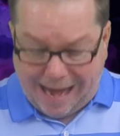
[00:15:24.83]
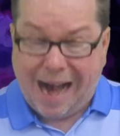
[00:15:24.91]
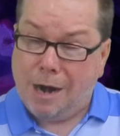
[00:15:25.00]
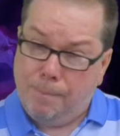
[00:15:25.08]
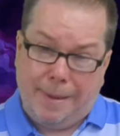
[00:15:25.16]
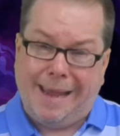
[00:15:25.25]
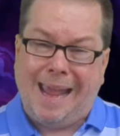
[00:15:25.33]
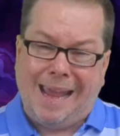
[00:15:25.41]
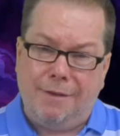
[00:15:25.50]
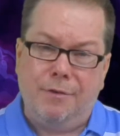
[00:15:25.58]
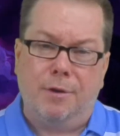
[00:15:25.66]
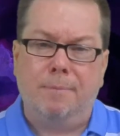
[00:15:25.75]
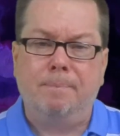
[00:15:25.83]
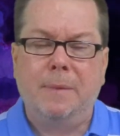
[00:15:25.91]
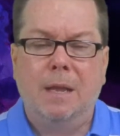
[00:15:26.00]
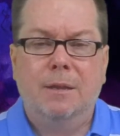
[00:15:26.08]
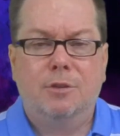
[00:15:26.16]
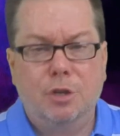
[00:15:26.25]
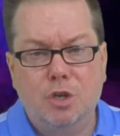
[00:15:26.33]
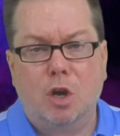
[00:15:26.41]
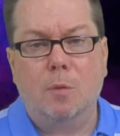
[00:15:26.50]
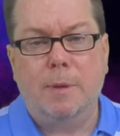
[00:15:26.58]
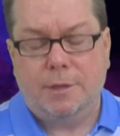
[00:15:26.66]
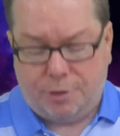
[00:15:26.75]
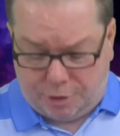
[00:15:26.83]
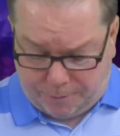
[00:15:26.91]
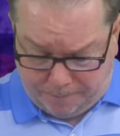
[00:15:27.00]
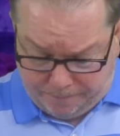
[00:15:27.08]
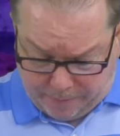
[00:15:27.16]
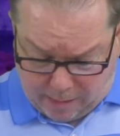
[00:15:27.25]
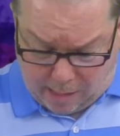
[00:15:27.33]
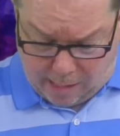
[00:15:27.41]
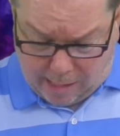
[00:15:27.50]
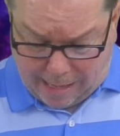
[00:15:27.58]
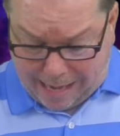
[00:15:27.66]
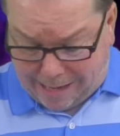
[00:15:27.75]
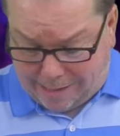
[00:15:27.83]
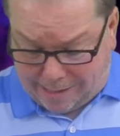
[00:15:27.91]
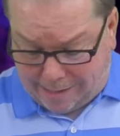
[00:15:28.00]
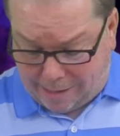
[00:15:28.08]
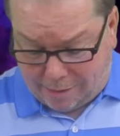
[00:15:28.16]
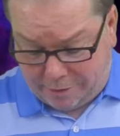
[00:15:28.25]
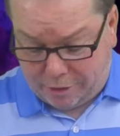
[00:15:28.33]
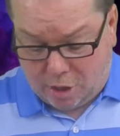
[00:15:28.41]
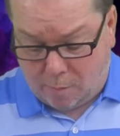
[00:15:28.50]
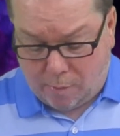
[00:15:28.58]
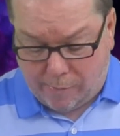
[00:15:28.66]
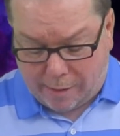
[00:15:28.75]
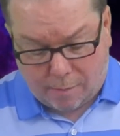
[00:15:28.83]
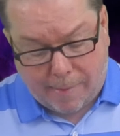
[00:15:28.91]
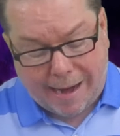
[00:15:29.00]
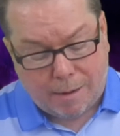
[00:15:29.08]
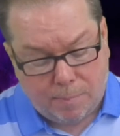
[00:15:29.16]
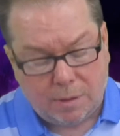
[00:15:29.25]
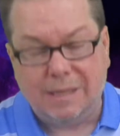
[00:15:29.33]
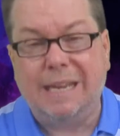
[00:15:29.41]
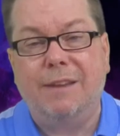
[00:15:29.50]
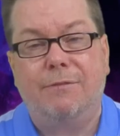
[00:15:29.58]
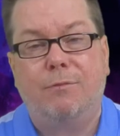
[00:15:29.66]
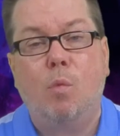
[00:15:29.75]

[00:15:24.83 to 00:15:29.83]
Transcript: Our behavior determines, uh, are, are determined rather by our belief.